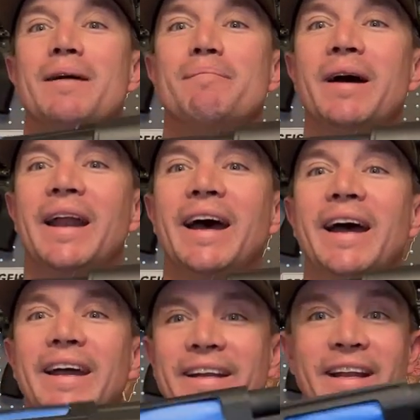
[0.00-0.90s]
But
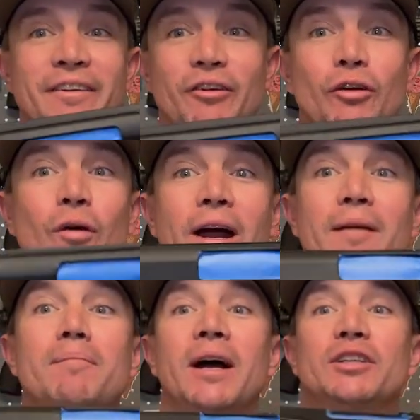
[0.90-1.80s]
it didn't require
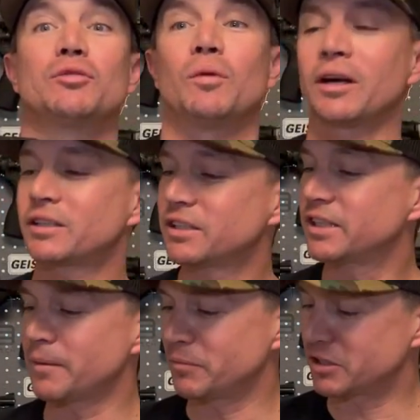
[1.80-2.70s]
much work to
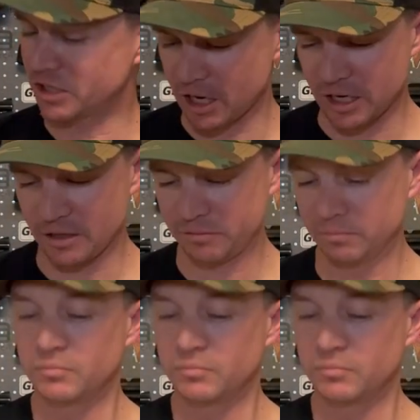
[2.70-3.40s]
tape this gun off,